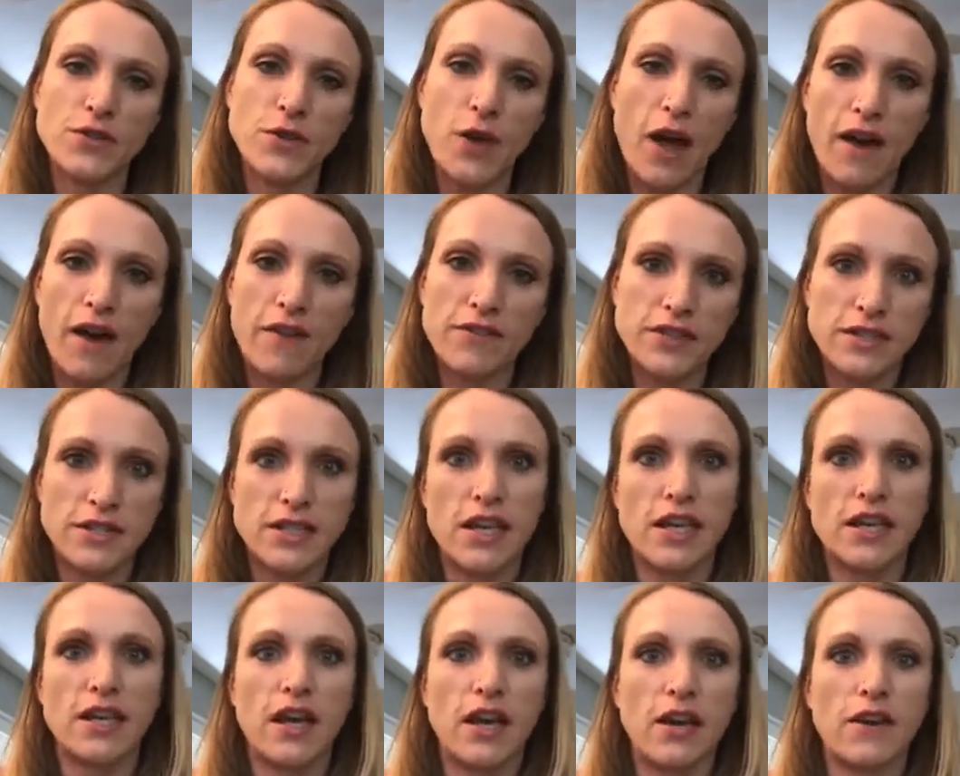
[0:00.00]
You have to
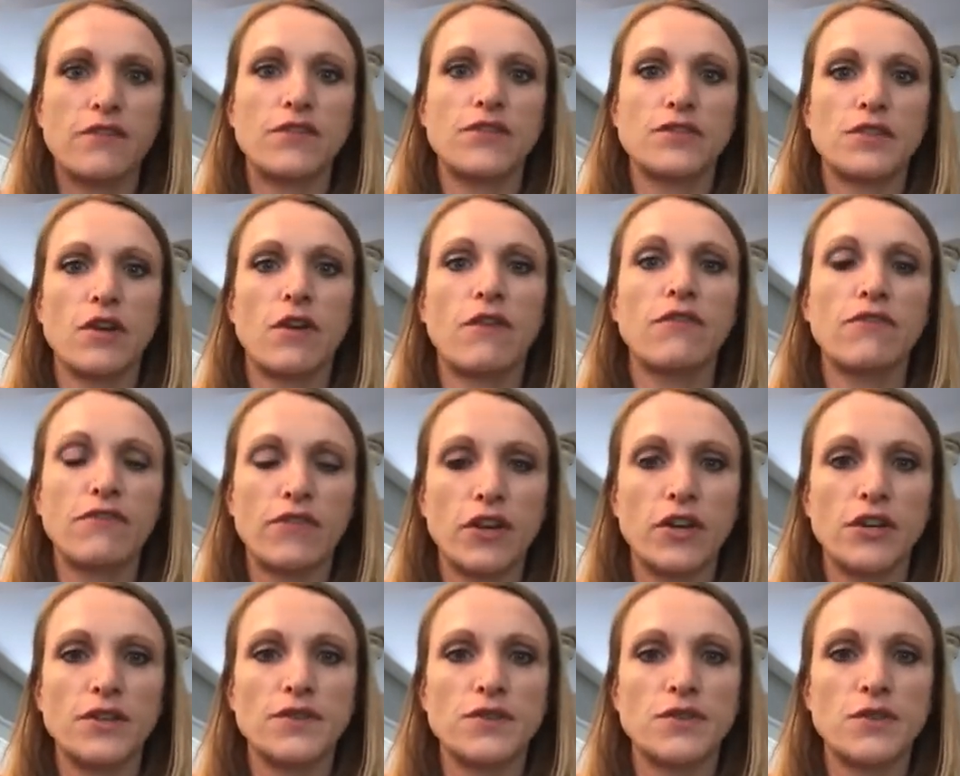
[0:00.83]
take care of yourself
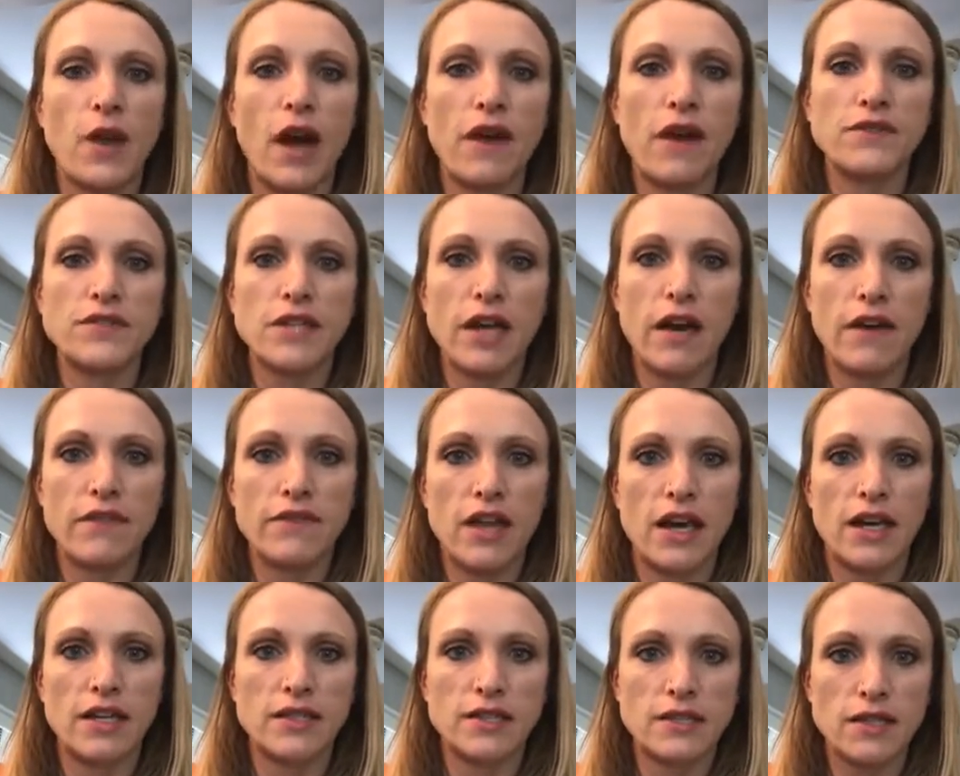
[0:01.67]
first. You have to have
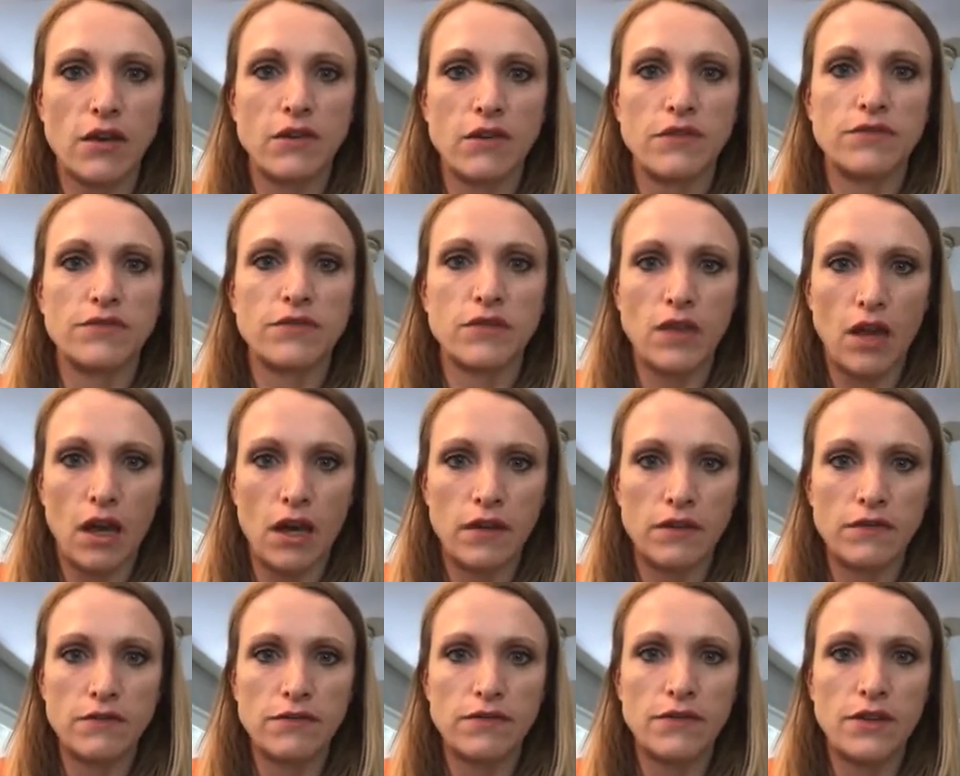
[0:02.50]
that
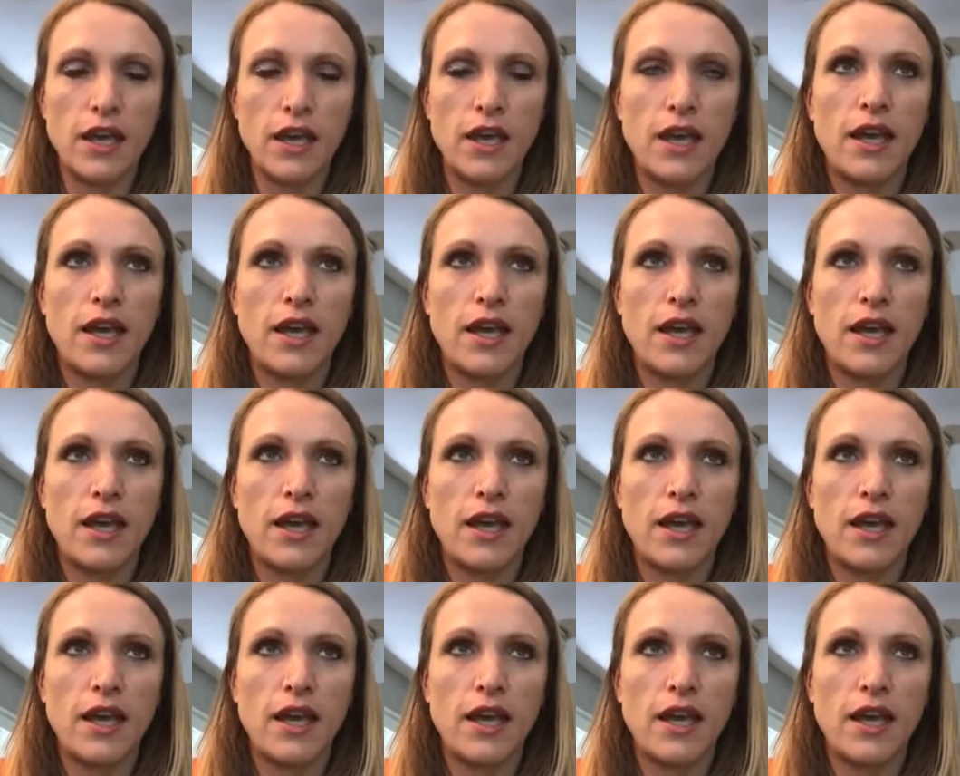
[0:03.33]
self-love.